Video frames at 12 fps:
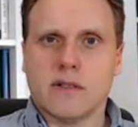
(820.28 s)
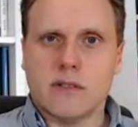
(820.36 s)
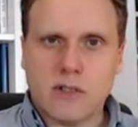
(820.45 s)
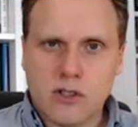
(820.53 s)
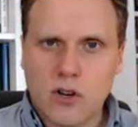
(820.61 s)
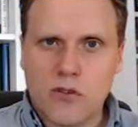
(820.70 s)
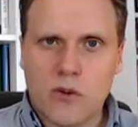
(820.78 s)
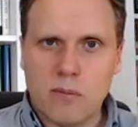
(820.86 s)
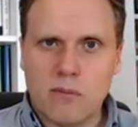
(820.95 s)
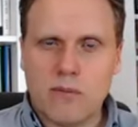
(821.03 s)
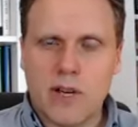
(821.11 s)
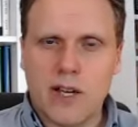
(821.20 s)

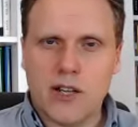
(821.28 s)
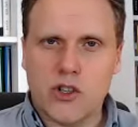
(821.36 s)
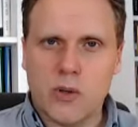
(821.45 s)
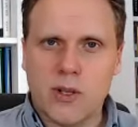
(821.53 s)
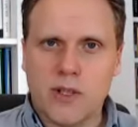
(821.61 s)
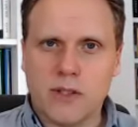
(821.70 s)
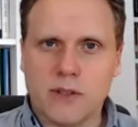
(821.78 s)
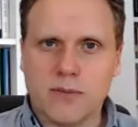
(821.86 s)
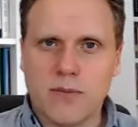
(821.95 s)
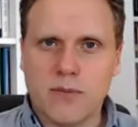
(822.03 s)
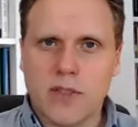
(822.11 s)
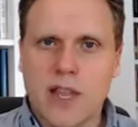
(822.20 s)
sovereign issuers,
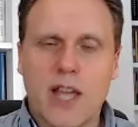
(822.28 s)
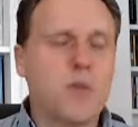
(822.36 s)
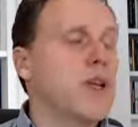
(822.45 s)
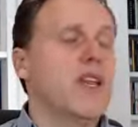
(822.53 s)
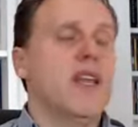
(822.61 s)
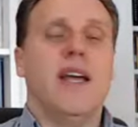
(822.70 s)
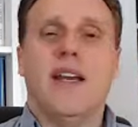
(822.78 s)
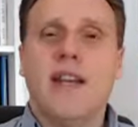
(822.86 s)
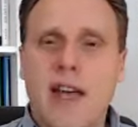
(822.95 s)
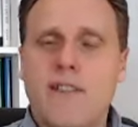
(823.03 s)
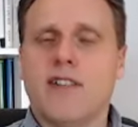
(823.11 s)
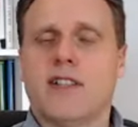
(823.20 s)
it will
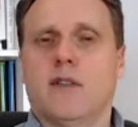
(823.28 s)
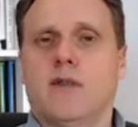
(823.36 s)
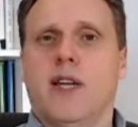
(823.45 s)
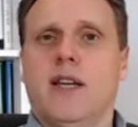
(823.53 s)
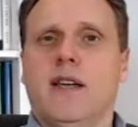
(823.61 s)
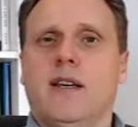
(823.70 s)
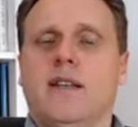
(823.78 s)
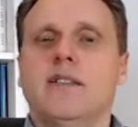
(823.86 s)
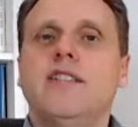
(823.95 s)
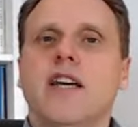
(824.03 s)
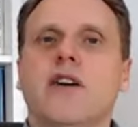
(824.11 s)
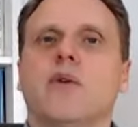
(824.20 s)
inevitably
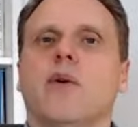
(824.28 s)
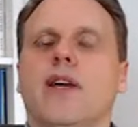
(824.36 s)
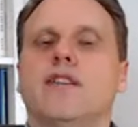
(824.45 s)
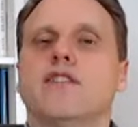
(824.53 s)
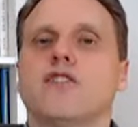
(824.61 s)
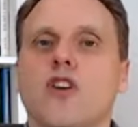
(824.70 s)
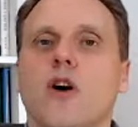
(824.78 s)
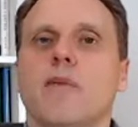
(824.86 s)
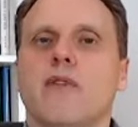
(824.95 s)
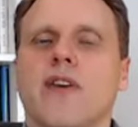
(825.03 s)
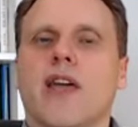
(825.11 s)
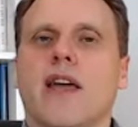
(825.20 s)
generate
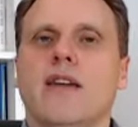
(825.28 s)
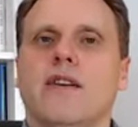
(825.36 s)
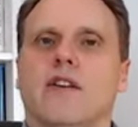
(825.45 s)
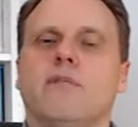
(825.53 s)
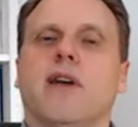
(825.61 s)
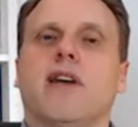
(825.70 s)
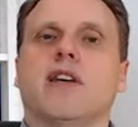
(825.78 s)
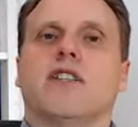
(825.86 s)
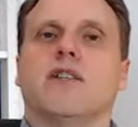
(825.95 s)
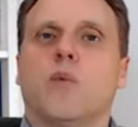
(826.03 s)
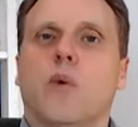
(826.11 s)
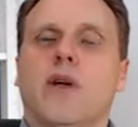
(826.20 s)
zombification, because
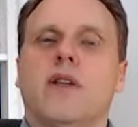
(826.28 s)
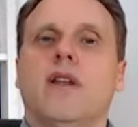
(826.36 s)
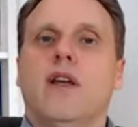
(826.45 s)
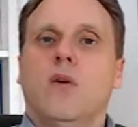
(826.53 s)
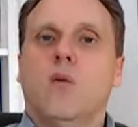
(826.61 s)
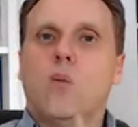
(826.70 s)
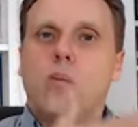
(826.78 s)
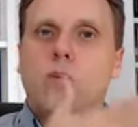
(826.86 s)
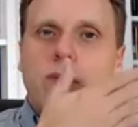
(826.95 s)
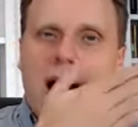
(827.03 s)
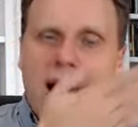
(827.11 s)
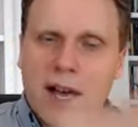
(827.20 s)
it will,
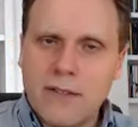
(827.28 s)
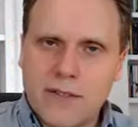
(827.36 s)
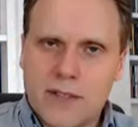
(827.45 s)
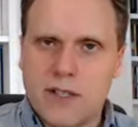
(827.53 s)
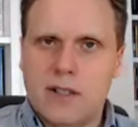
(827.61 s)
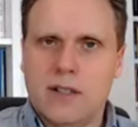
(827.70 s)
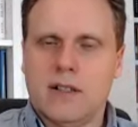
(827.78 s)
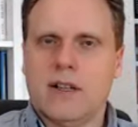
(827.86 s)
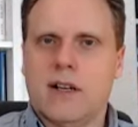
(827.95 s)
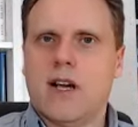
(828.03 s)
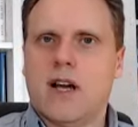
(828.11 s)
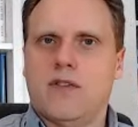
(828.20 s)
after
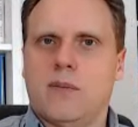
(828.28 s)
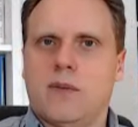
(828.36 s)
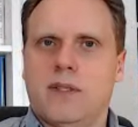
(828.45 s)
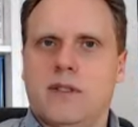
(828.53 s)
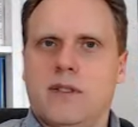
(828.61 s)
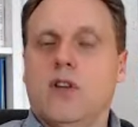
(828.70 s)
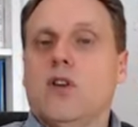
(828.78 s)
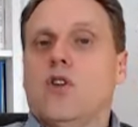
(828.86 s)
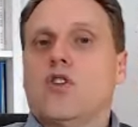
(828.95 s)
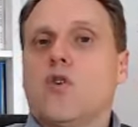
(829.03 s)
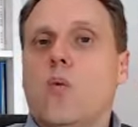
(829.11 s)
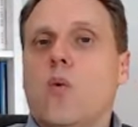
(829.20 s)
governments,
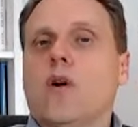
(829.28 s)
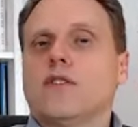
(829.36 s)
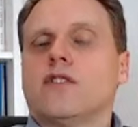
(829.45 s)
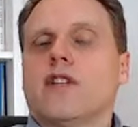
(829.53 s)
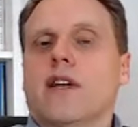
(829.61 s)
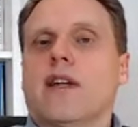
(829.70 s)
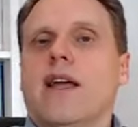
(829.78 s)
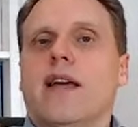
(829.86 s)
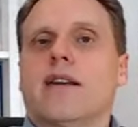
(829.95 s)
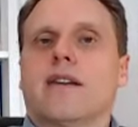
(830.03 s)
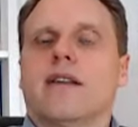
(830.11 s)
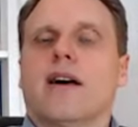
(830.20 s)
the ones that
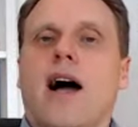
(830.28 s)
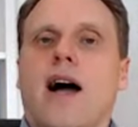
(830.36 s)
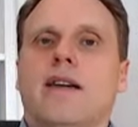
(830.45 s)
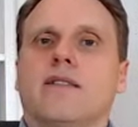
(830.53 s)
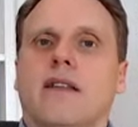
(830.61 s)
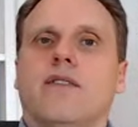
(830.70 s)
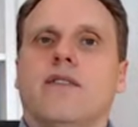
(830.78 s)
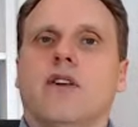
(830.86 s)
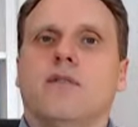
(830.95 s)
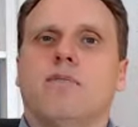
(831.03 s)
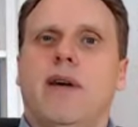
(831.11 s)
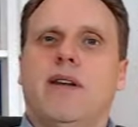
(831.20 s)
get the highest level
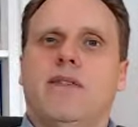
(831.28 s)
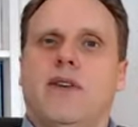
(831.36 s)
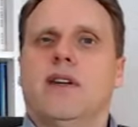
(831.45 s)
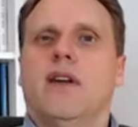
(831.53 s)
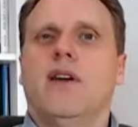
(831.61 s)
of benefit